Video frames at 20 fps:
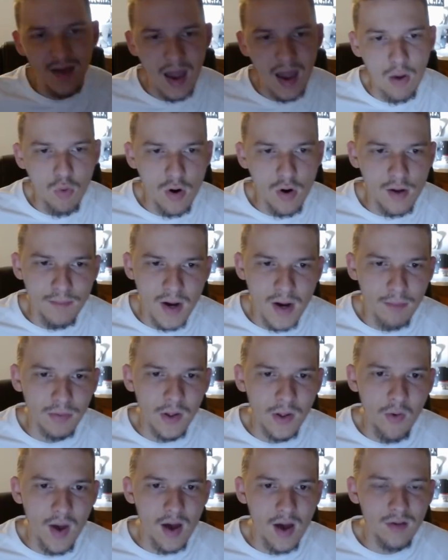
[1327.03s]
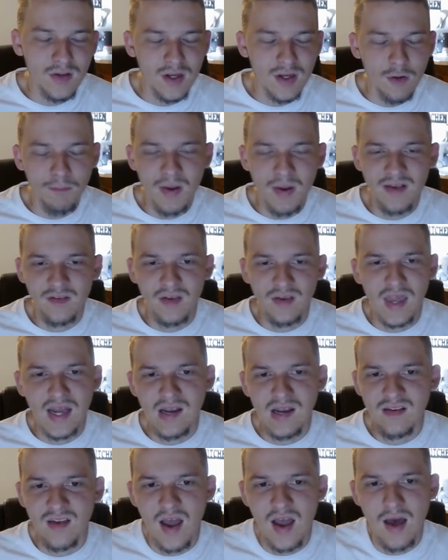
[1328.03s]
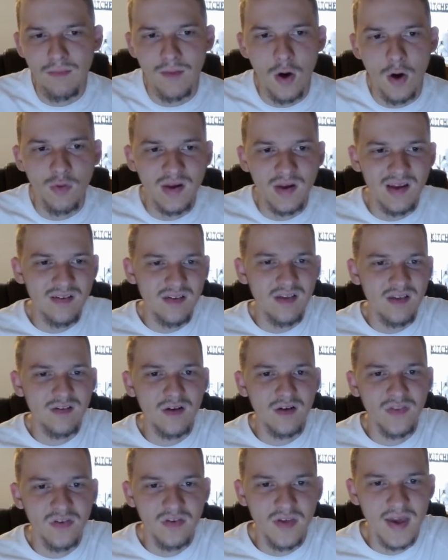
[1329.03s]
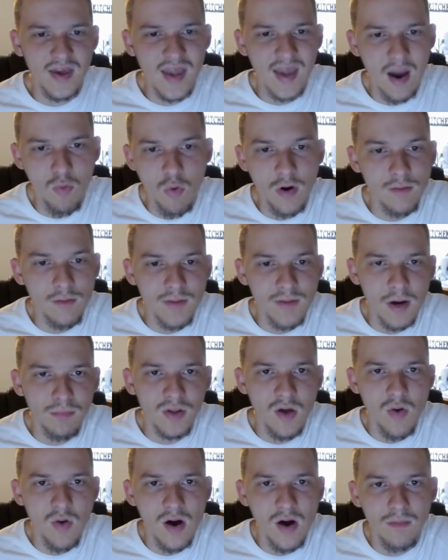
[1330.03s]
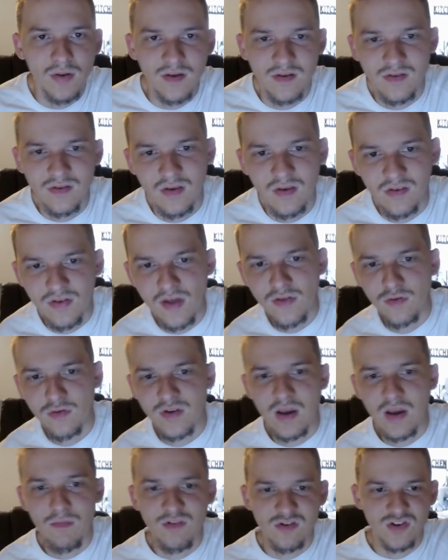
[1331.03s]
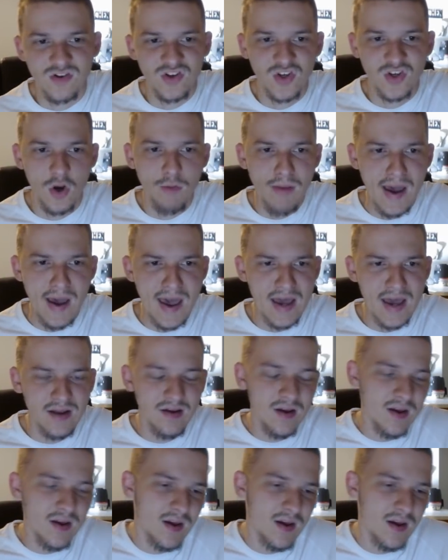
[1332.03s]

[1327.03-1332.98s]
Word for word: I worry about blowout. You know basically anytime OKC's on the slate, I worry about blowout because this Thunder team is just so bad.